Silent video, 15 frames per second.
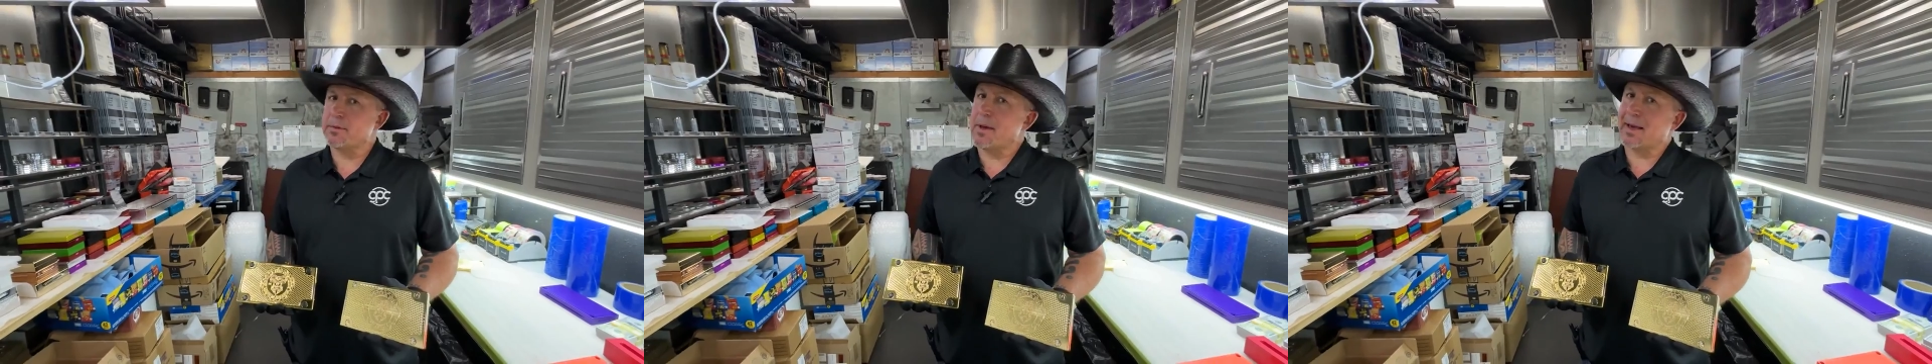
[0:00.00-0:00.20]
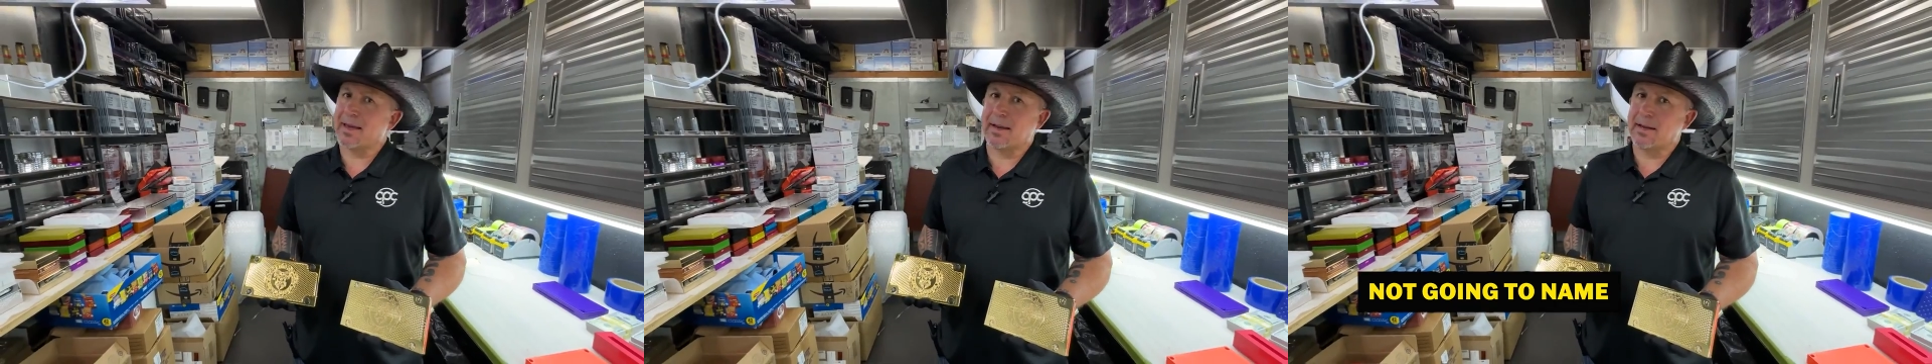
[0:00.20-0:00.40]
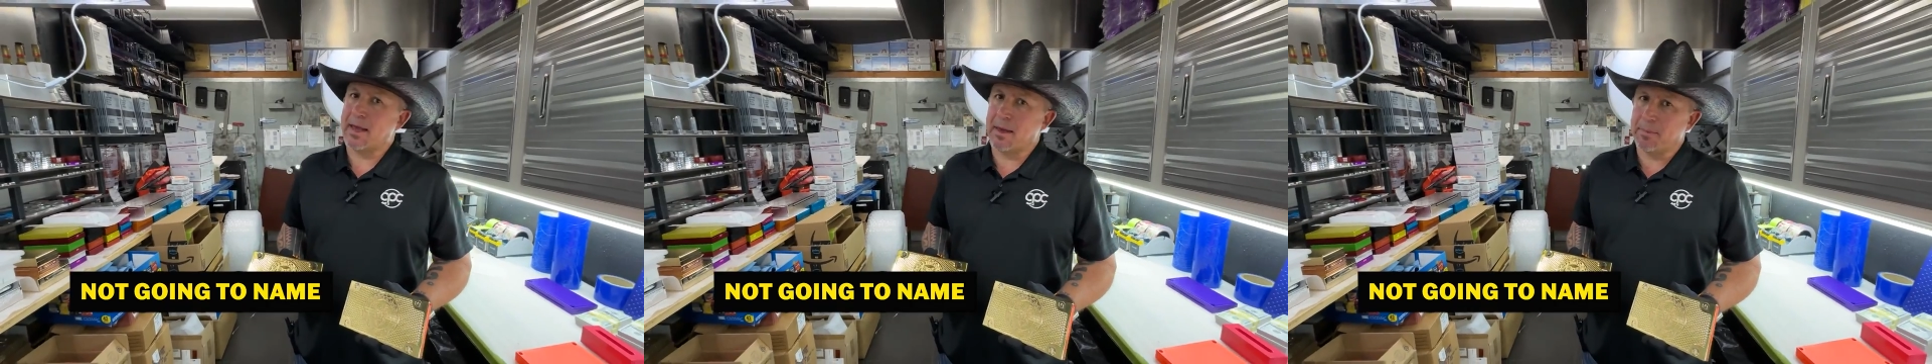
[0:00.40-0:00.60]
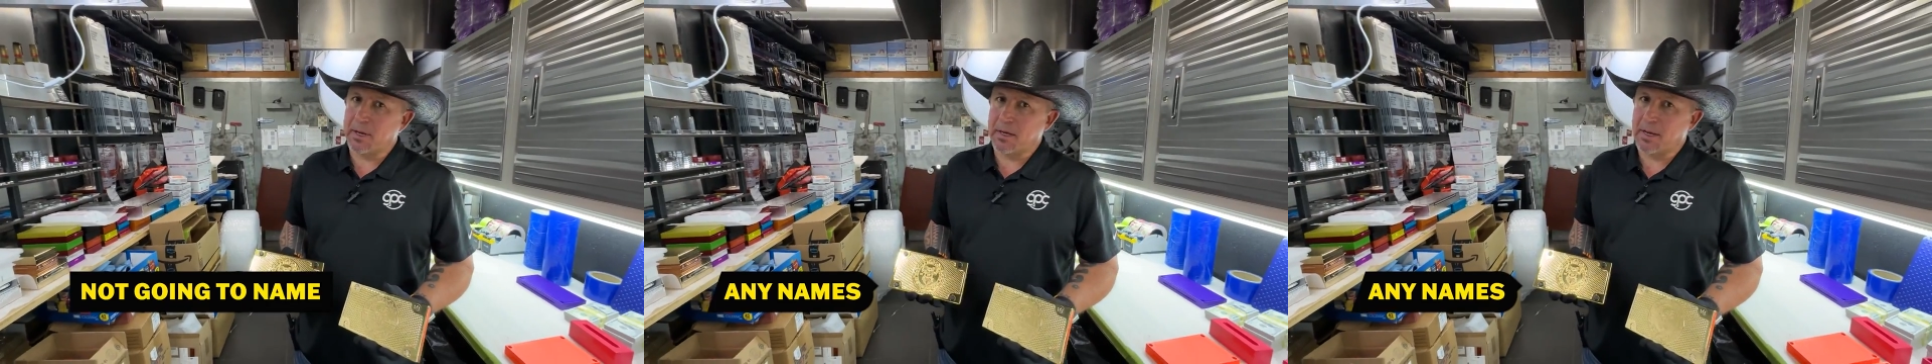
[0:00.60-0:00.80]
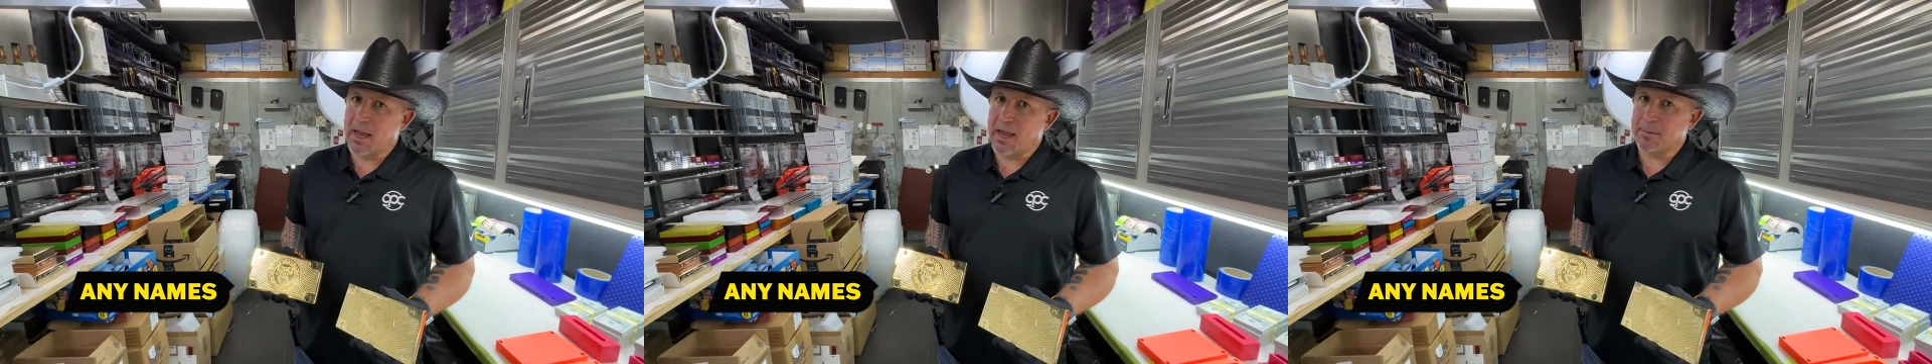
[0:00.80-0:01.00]
I'm not going to
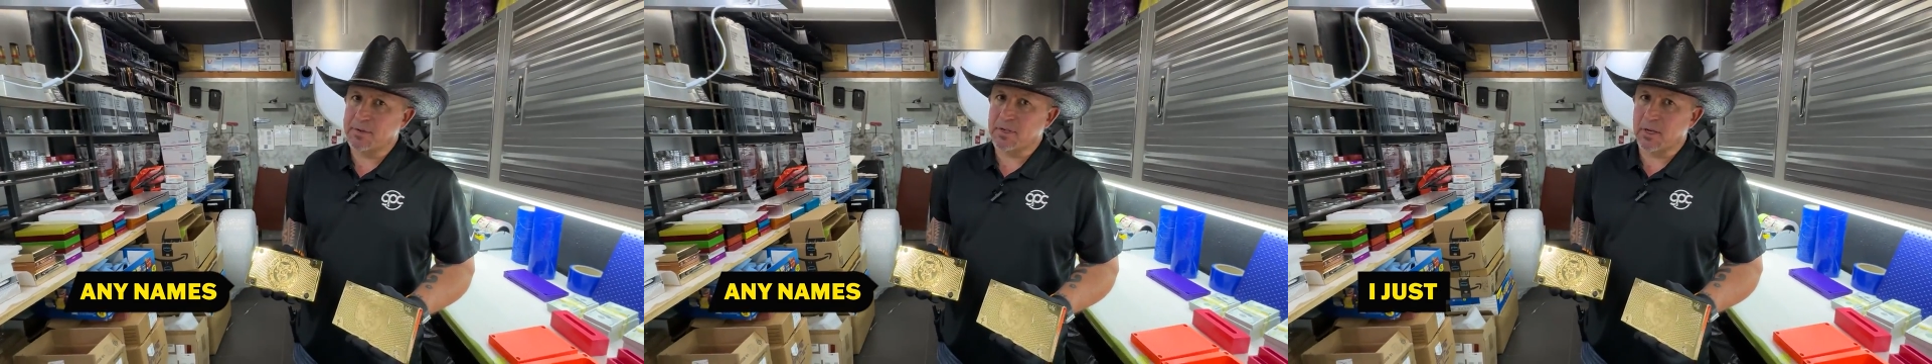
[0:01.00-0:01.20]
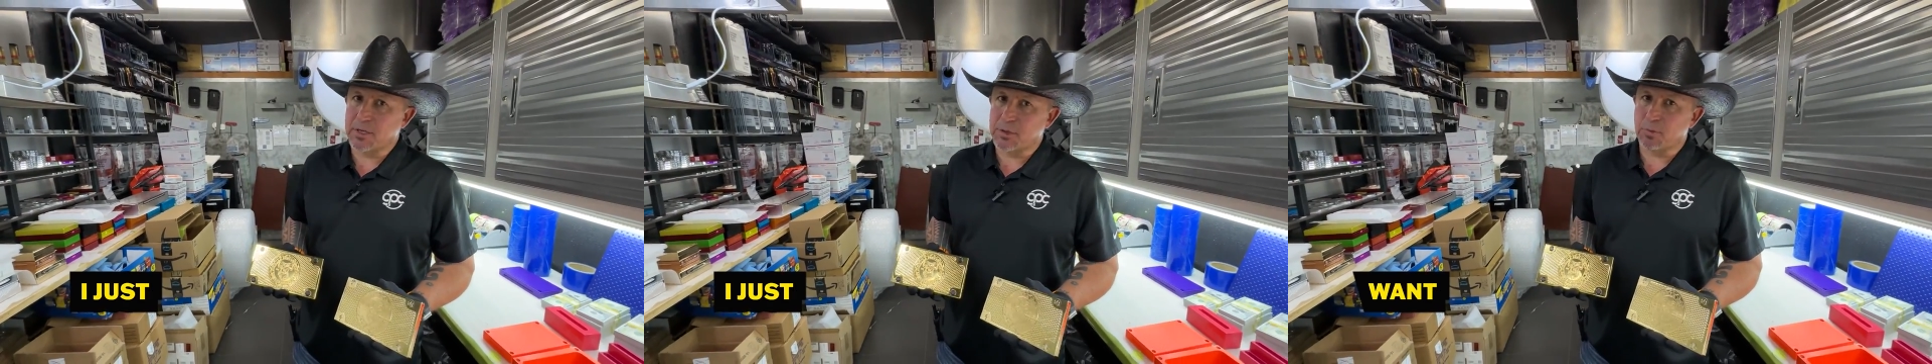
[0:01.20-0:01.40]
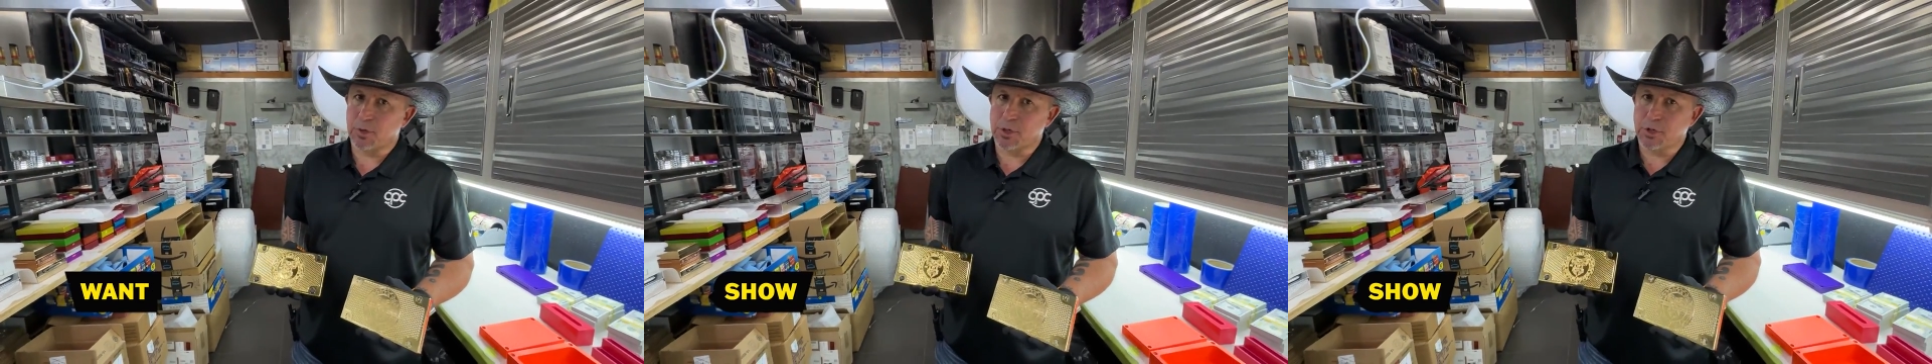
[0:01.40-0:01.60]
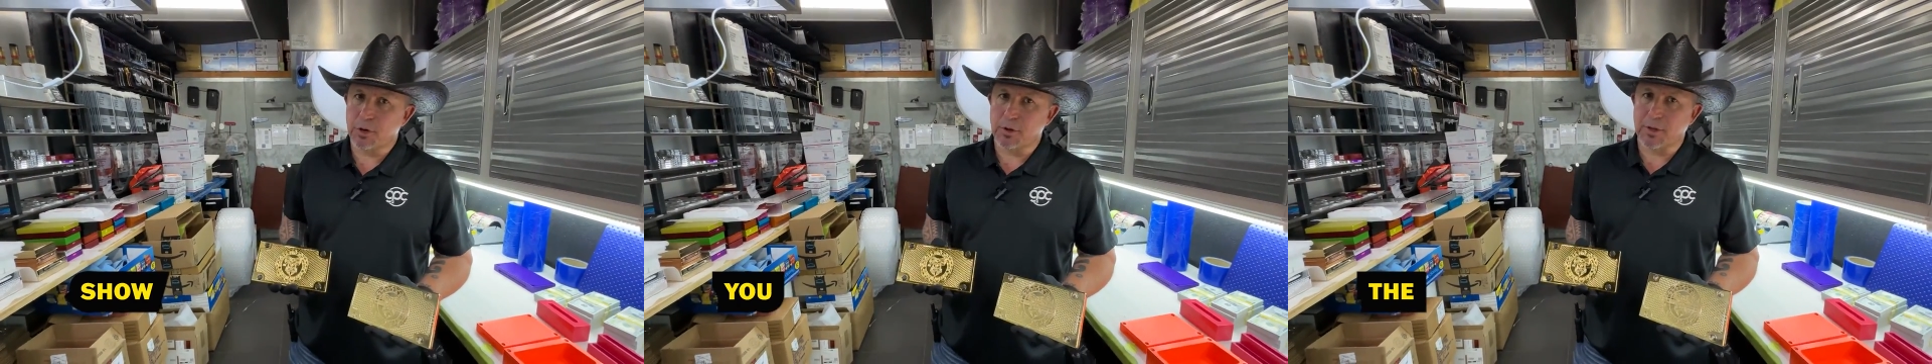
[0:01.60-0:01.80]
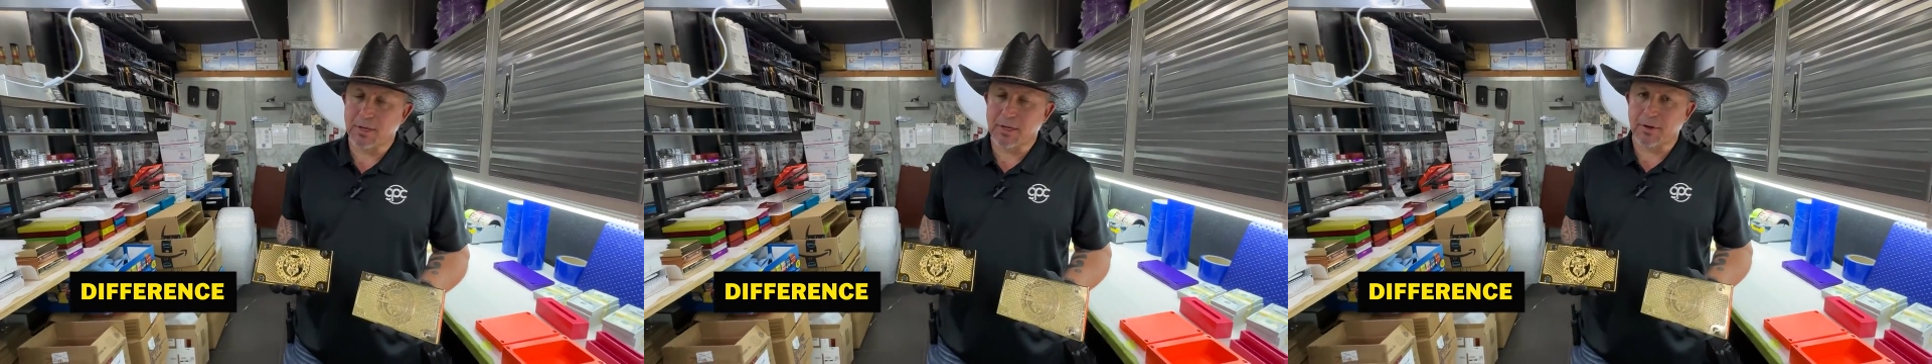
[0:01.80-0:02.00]
name any names. I just want to
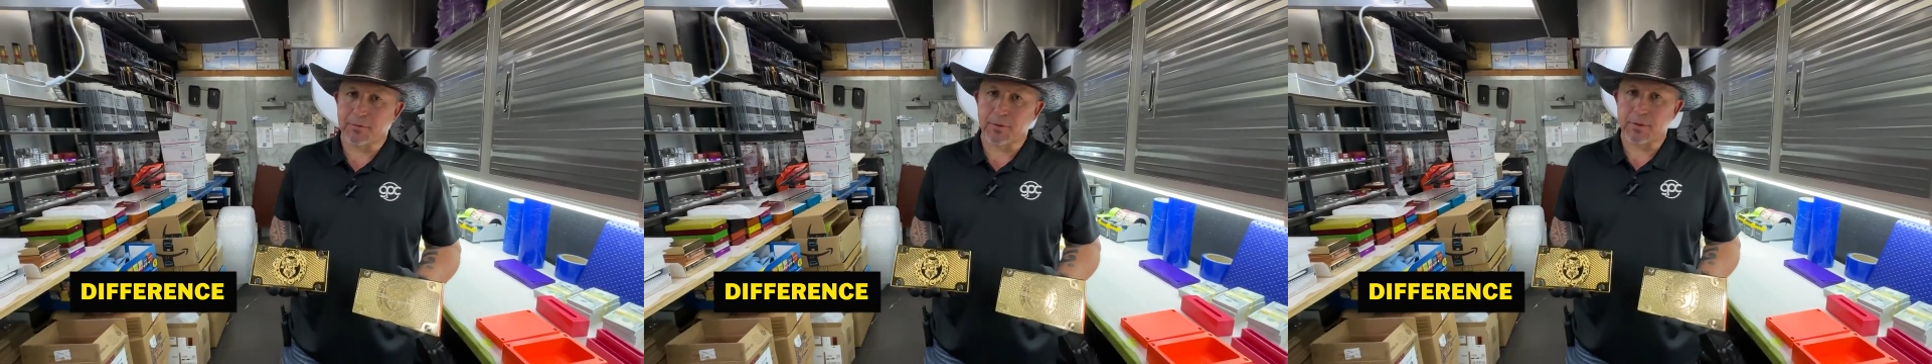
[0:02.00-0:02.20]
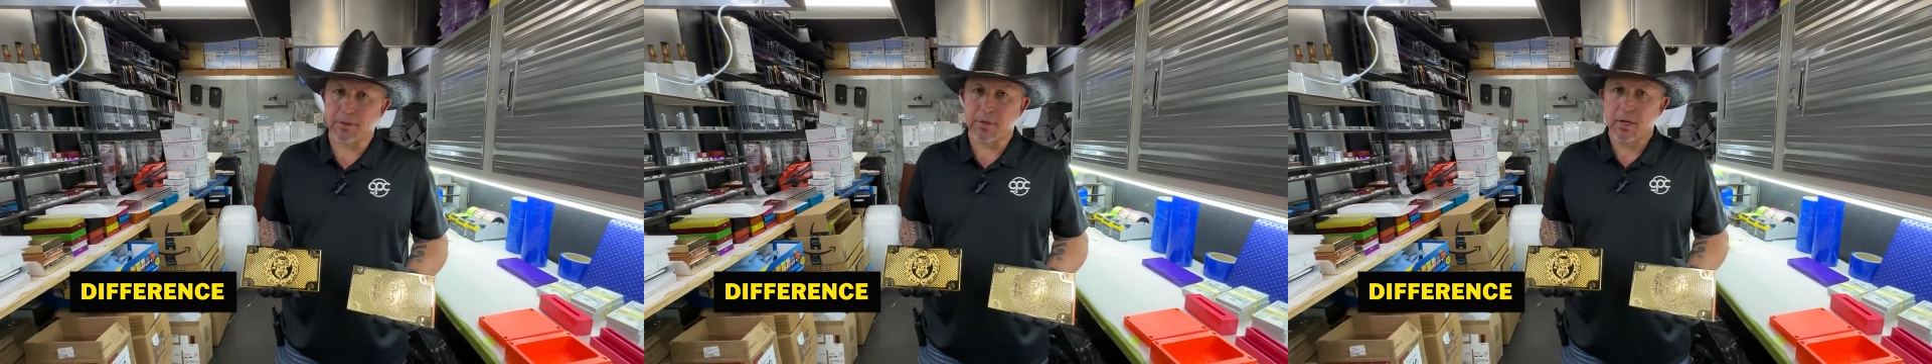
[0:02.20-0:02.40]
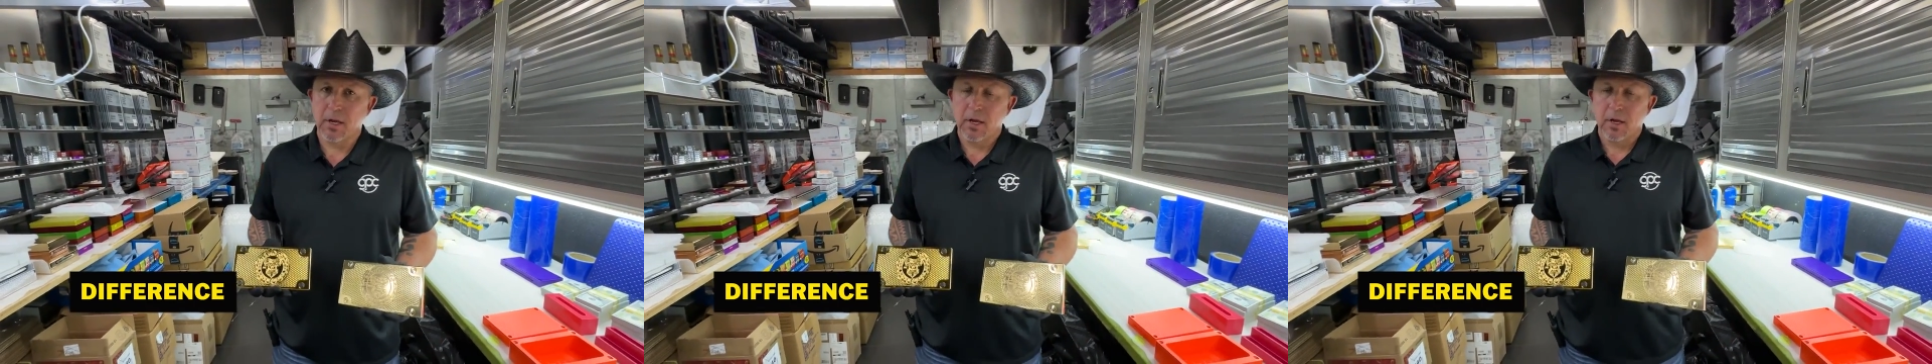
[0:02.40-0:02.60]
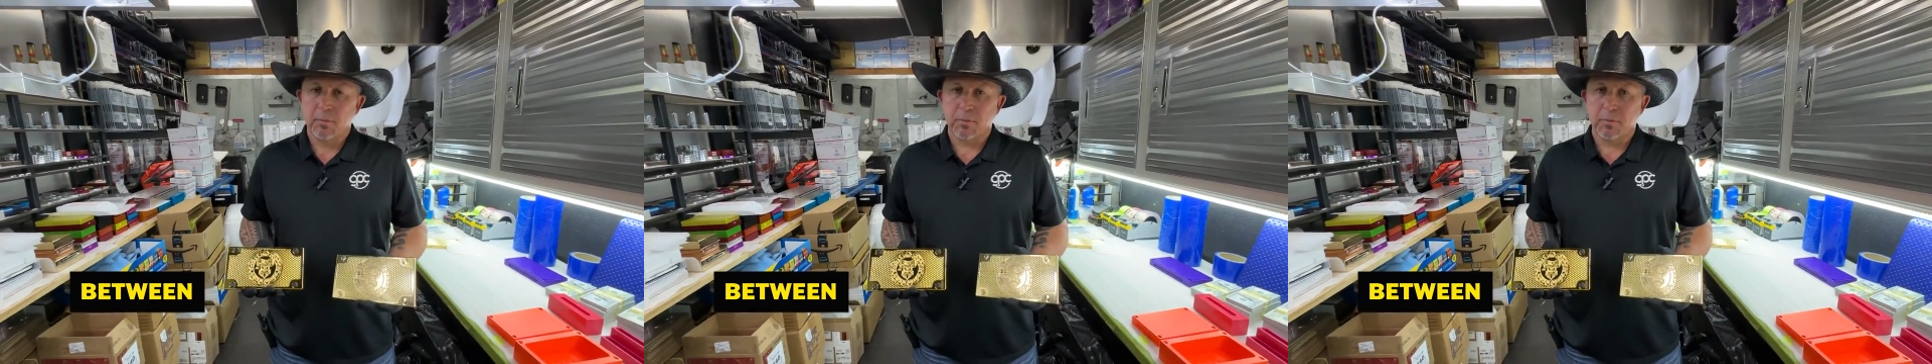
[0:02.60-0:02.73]
show you the difference